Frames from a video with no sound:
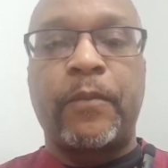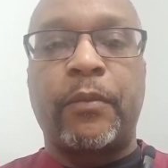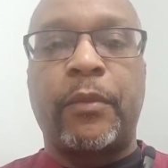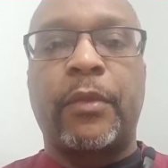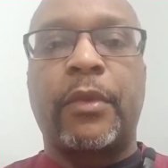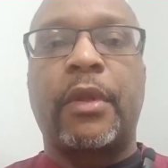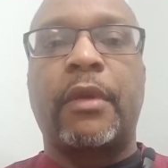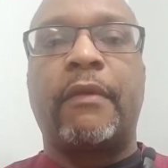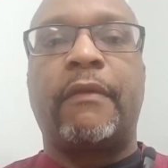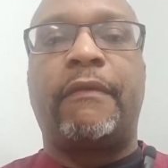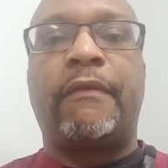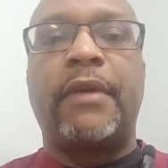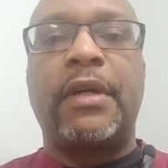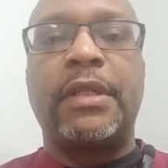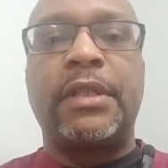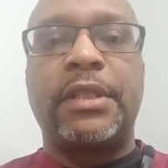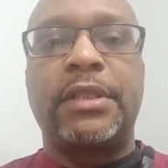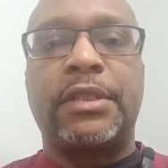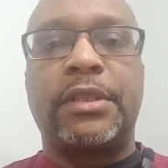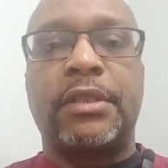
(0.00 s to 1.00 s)
Funding
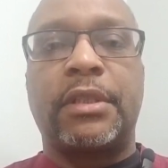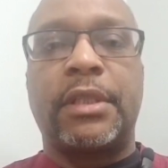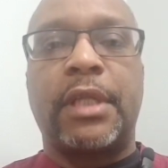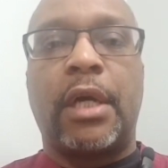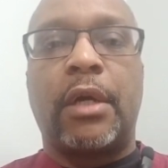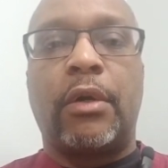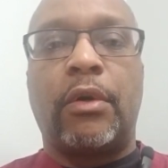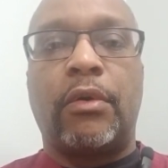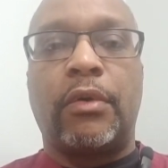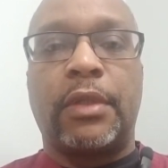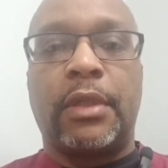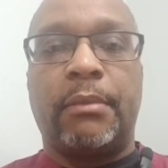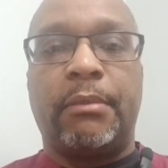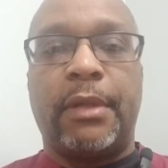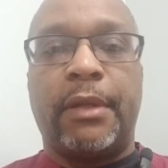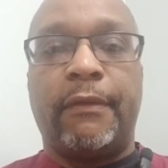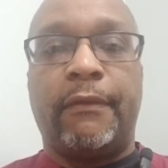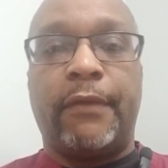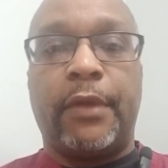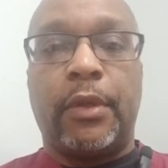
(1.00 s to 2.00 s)
should not only be
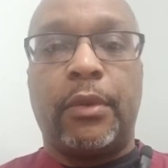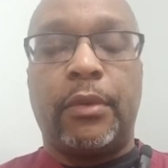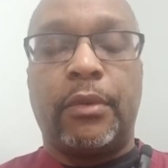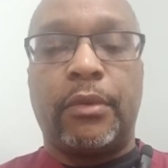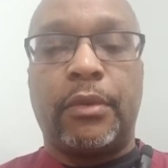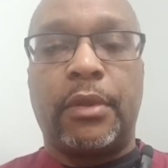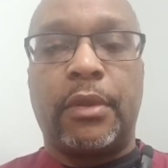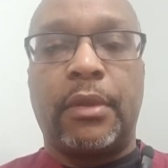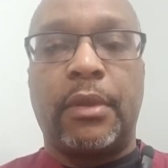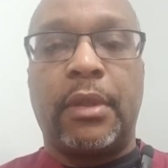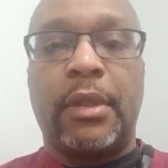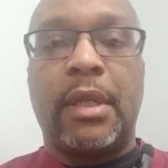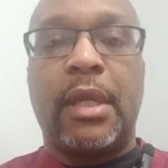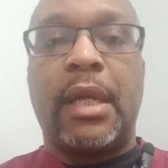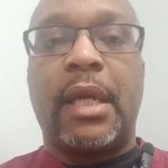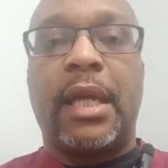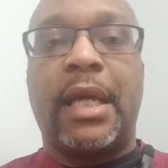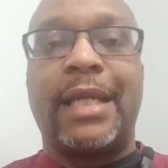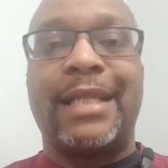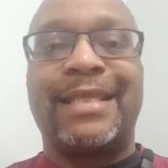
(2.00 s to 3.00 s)
viewed
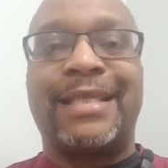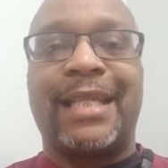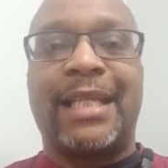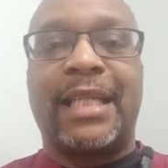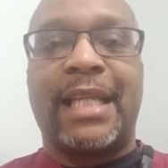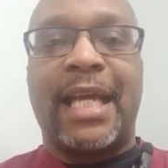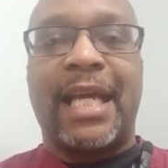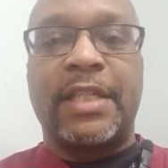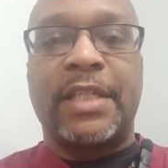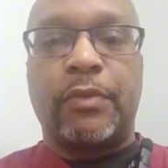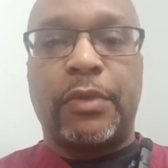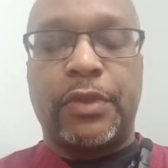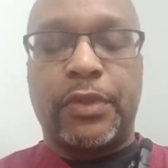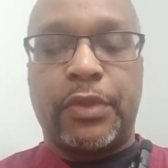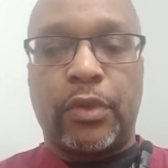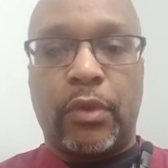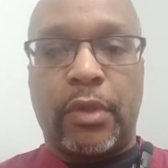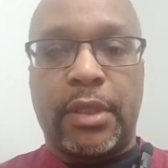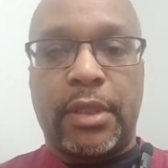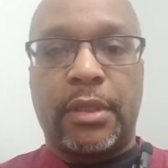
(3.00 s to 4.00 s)
as a last
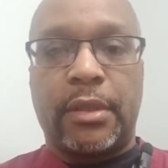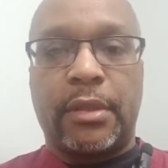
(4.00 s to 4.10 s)
resort,